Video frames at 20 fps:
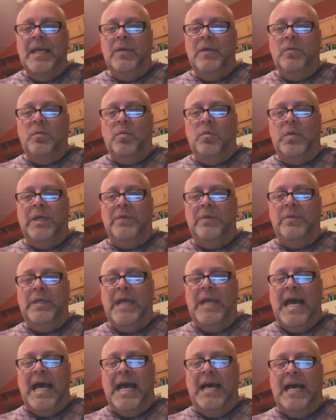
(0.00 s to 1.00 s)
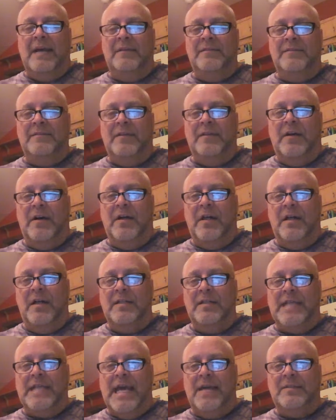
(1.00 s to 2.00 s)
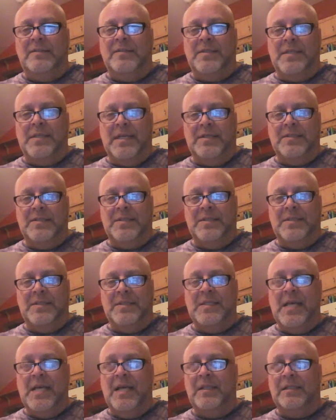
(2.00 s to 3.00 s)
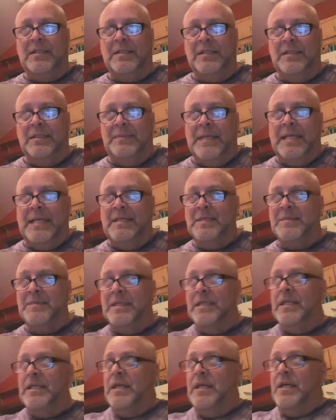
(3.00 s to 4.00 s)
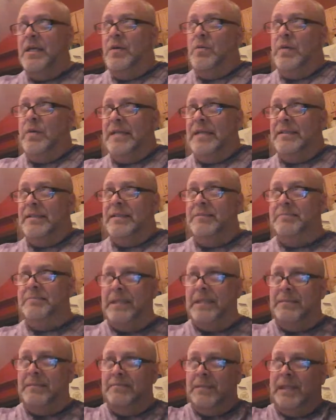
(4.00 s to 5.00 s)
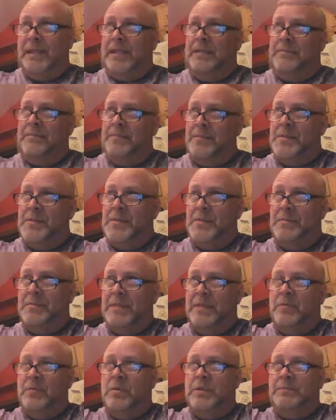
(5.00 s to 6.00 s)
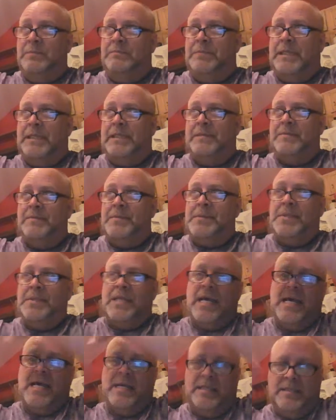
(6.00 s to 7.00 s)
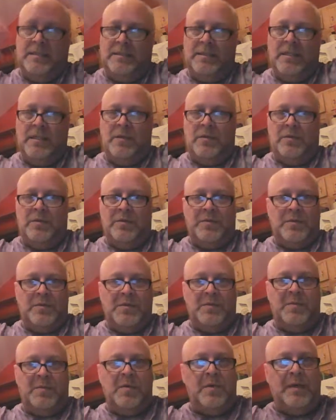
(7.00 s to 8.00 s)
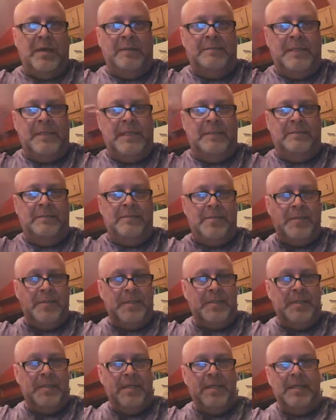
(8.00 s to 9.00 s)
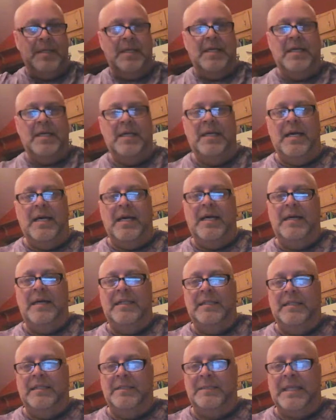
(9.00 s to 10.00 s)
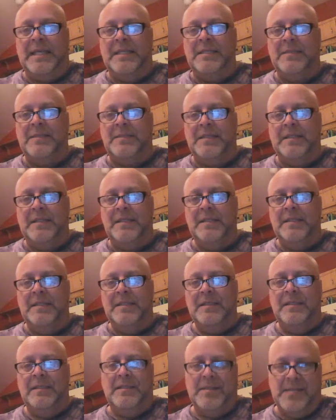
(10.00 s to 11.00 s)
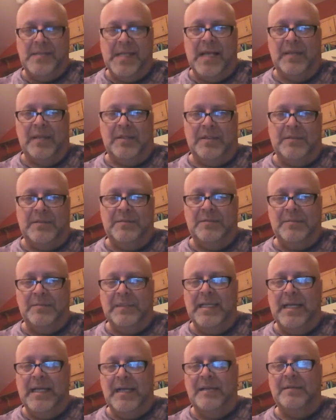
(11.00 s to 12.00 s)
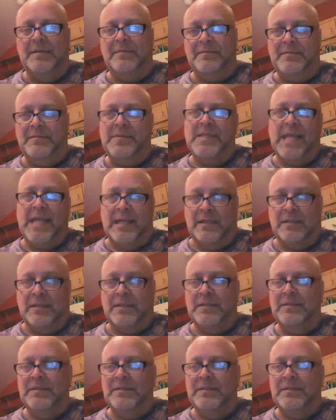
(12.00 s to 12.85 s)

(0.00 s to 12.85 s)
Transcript: we would have downstairs in the cellar in the basement, we had the big beams, the big wooden beams that, were the supporting beams in the basement in the cellar. We had a cellar